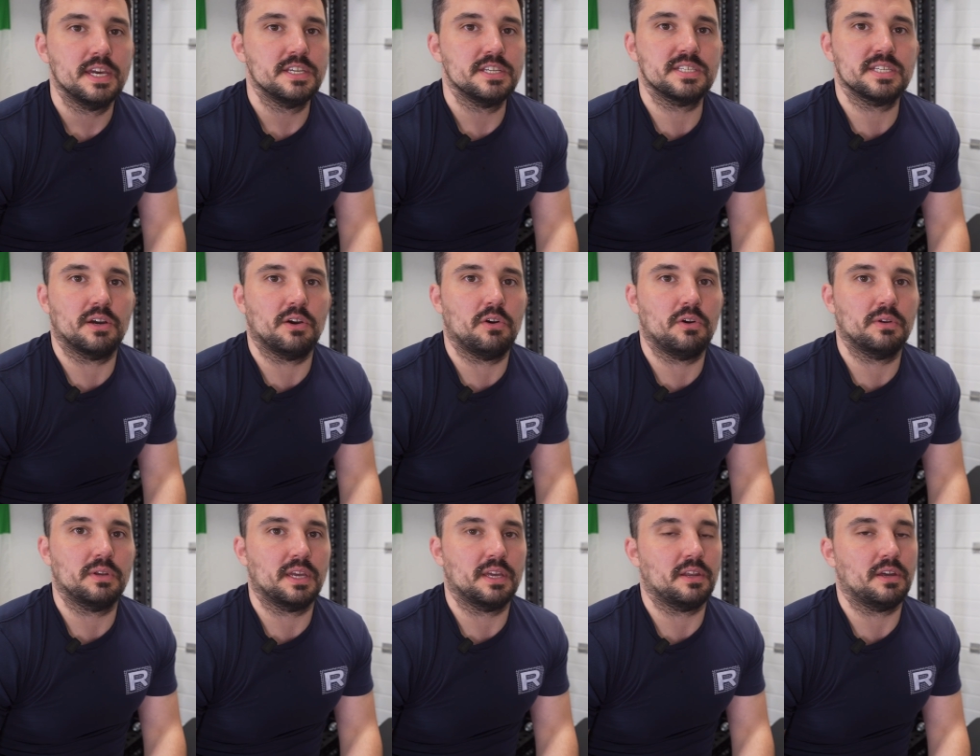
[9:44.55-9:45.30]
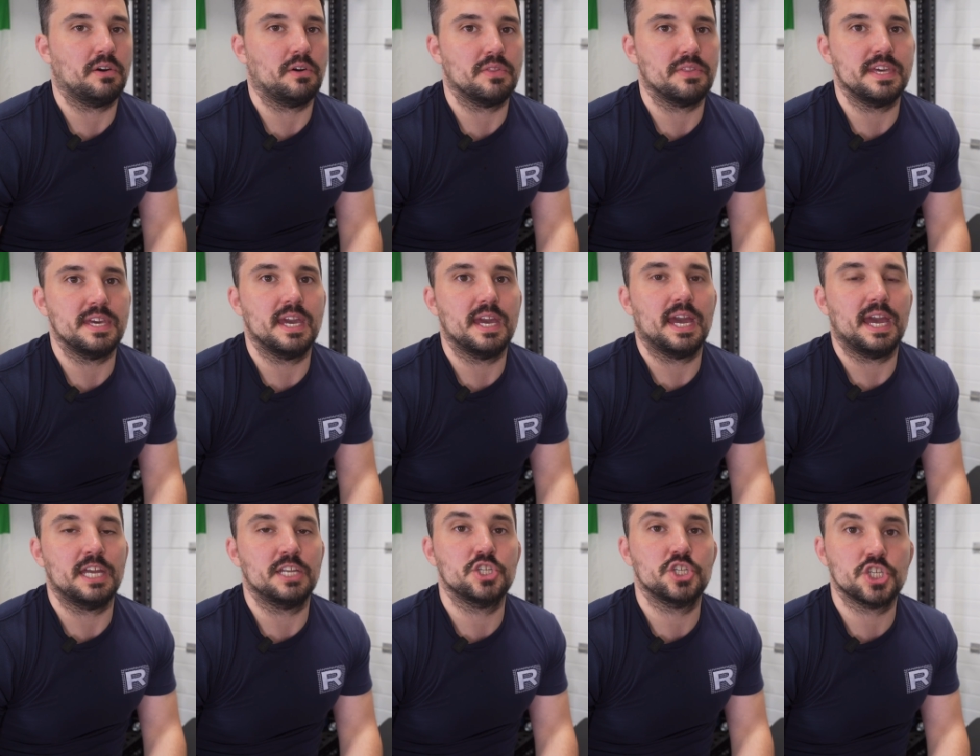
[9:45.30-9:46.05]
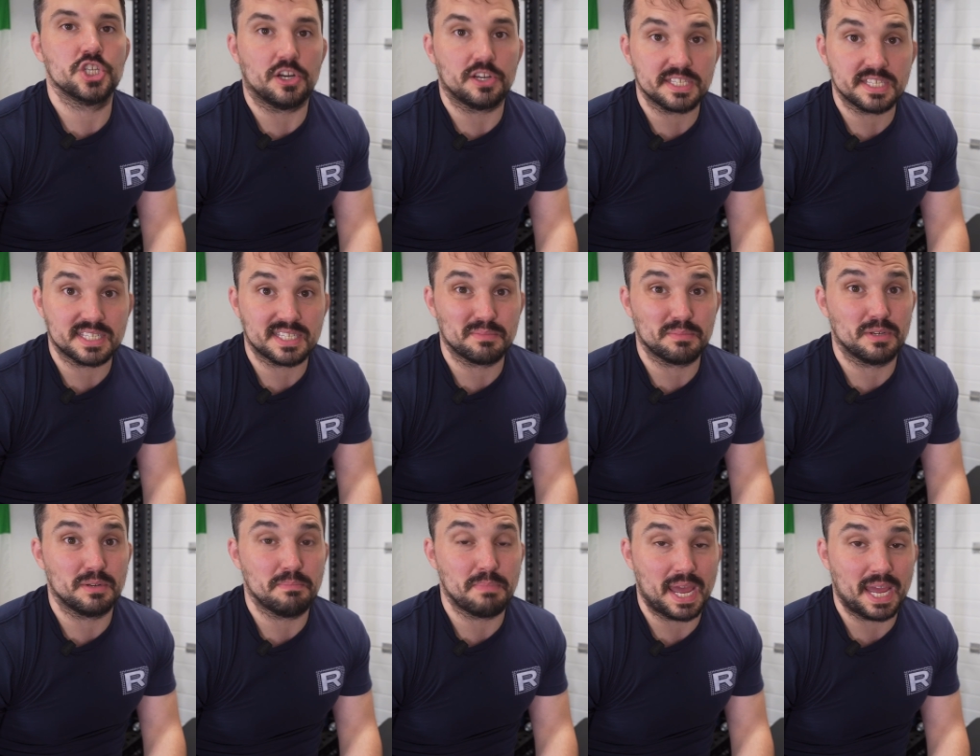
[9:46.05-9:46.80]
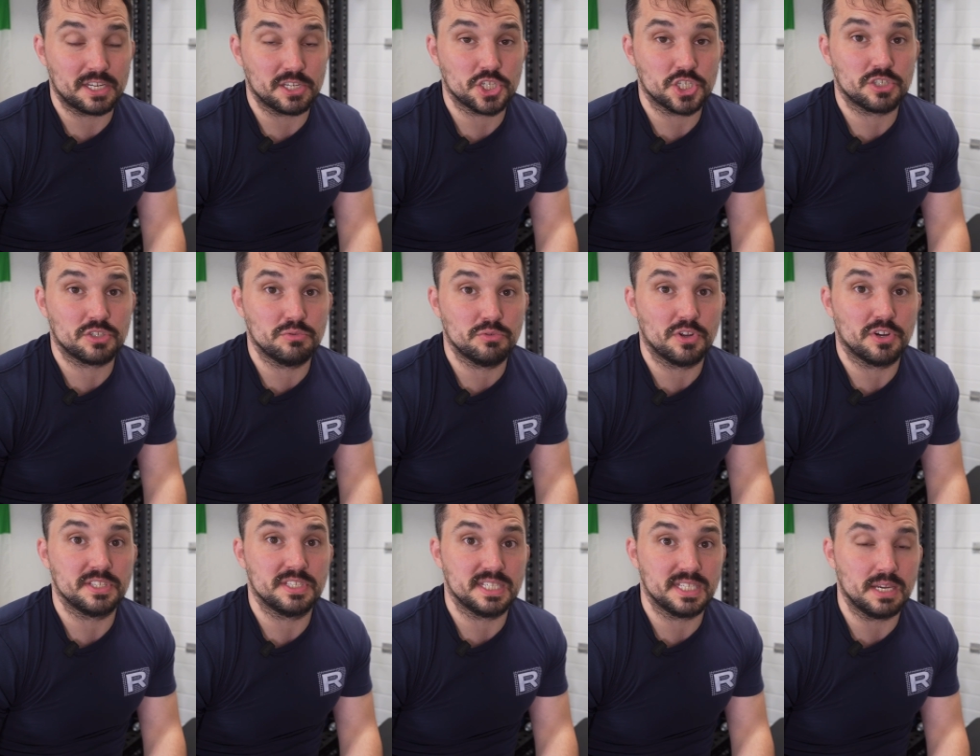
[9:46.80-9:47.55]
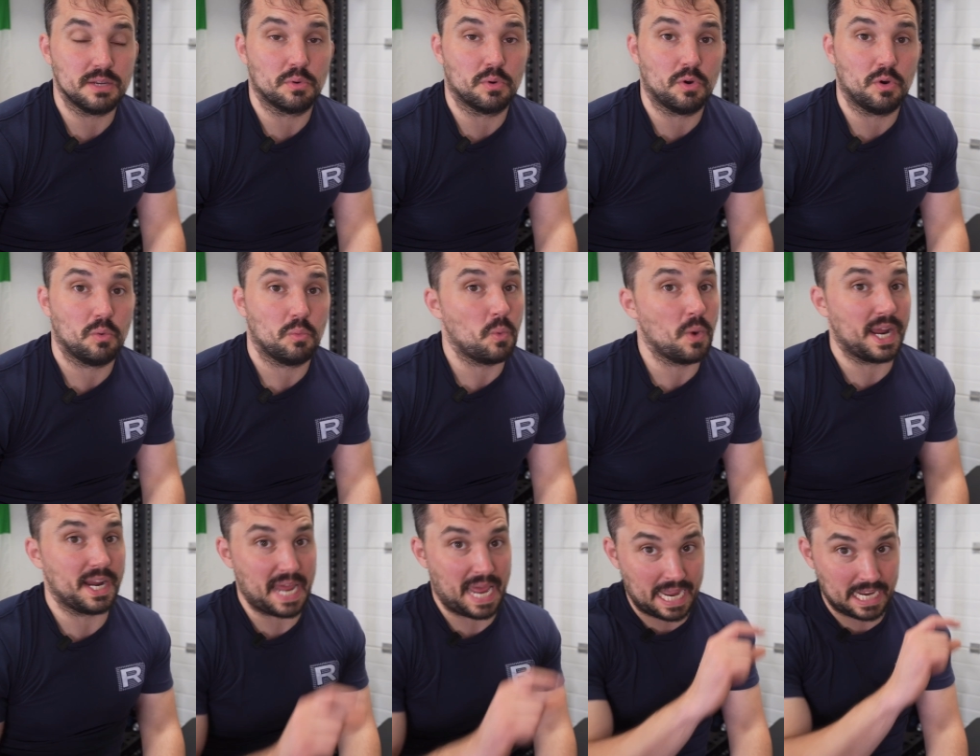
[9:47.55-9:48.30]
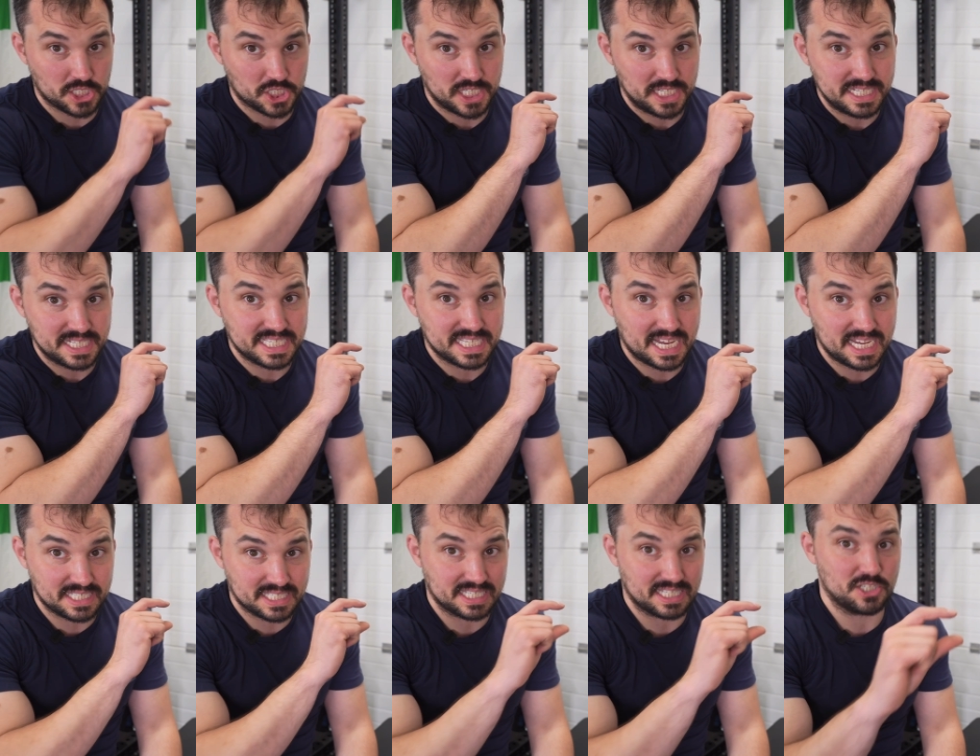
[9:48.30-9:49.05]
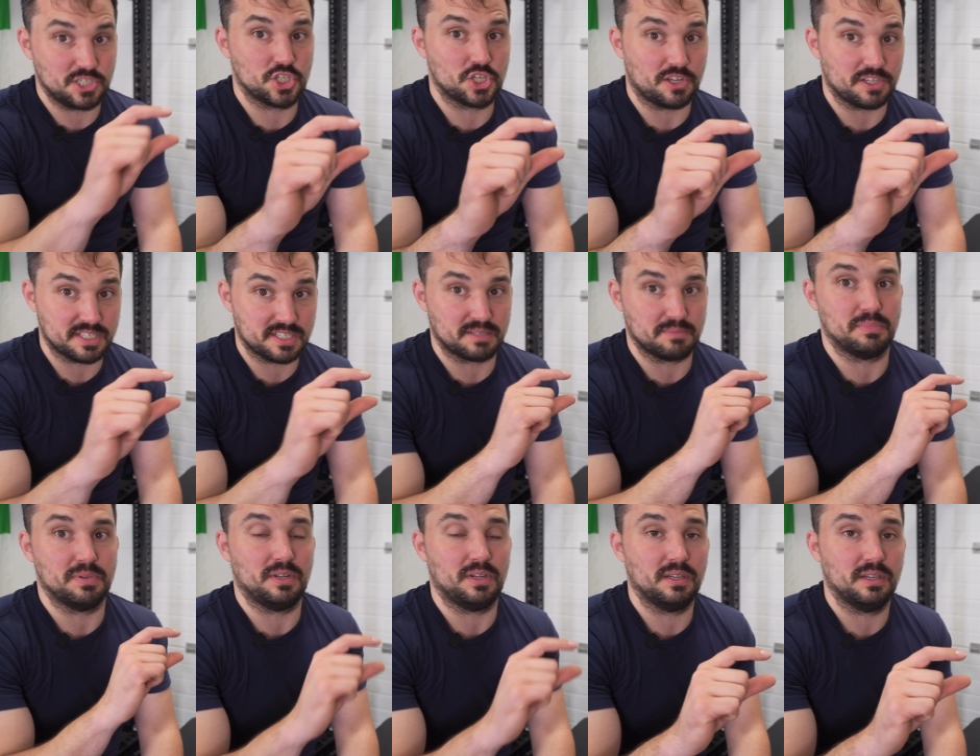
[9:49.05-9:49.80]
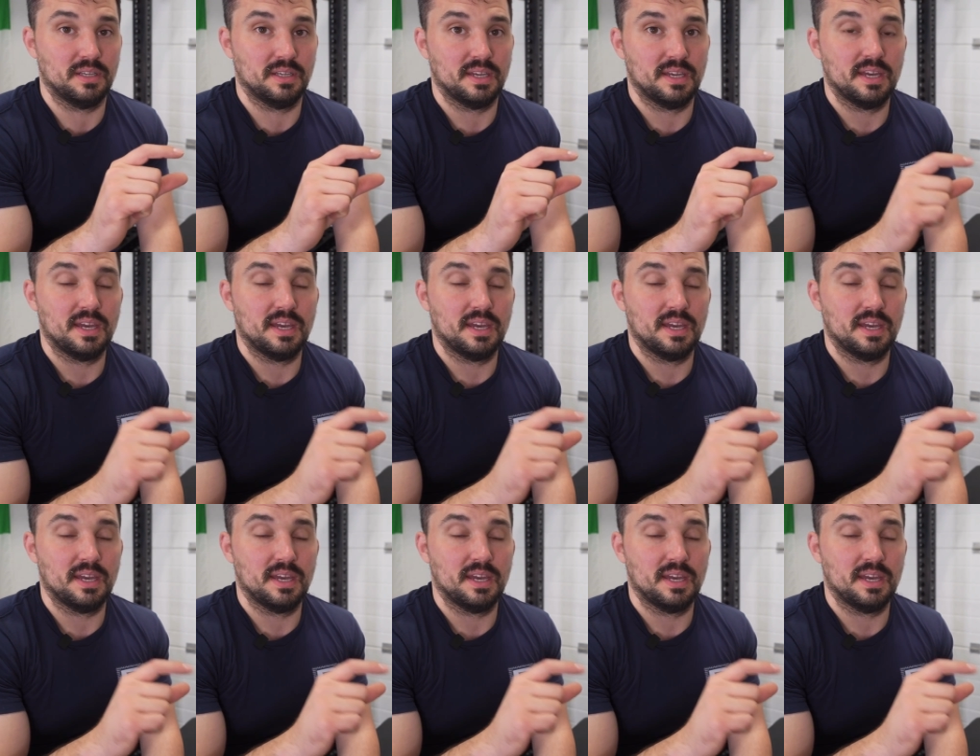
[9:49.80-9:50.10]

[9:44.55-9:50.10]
So, you know, the adjustable bench 2.0, where it actually says adjustable,